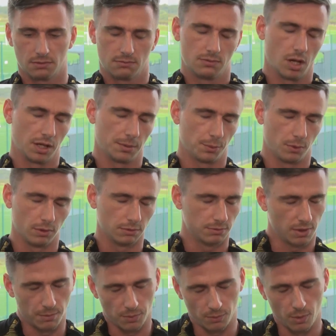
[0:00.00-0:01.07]
don't get me wrong,
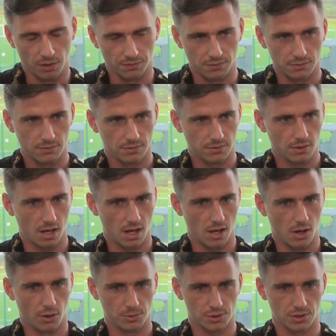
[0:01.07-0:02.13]
number one
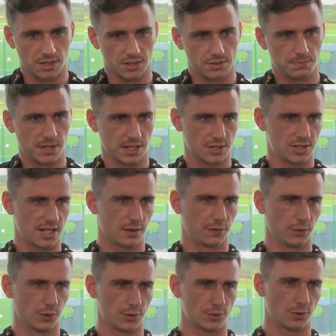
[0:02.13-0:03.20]
option is being a centre
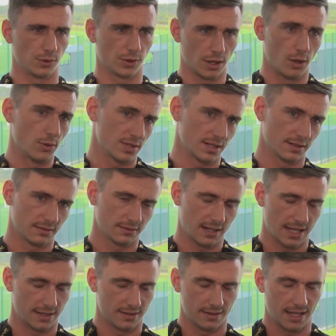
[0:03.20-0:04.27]
forward and scoring goals
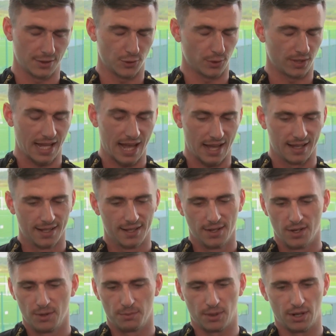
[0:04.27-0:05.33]
and doing that.
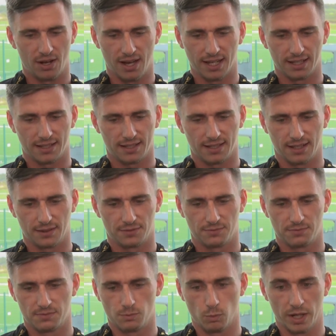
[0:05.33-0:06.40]
But like
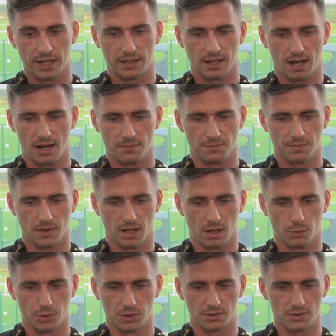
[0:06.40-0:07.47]
when I
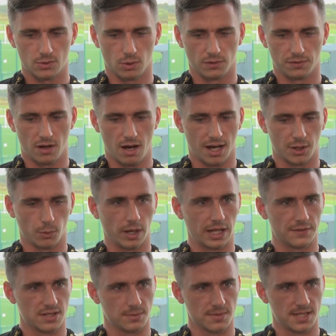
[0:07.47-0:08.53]
wouldn't sort of hide away
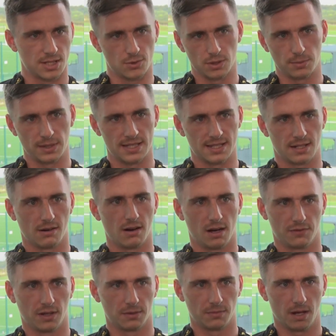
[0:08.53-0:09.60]
if someone said you want to play centre
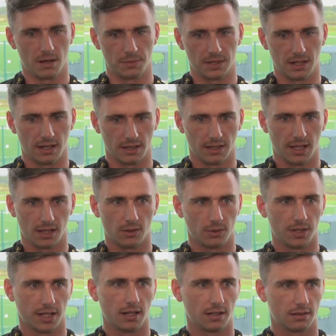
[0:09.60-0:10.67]
half, I'd be like, yeah, go
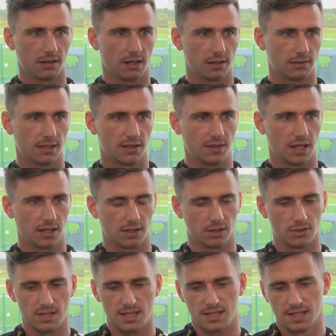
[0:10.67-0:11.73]
on, and I'd give that a go
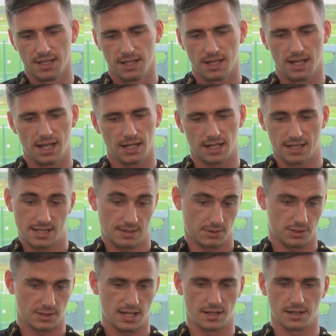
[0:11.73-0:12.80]
because like I said
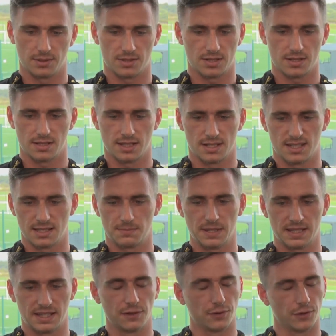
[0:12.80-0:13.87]
just then, it's a
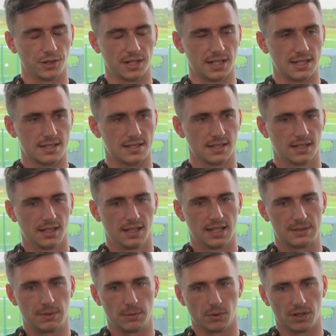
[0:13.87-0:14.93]
bit different and it's
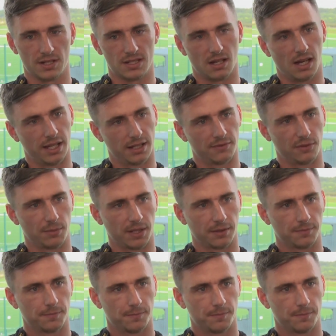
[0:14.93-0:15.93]
a bit more exciting for me.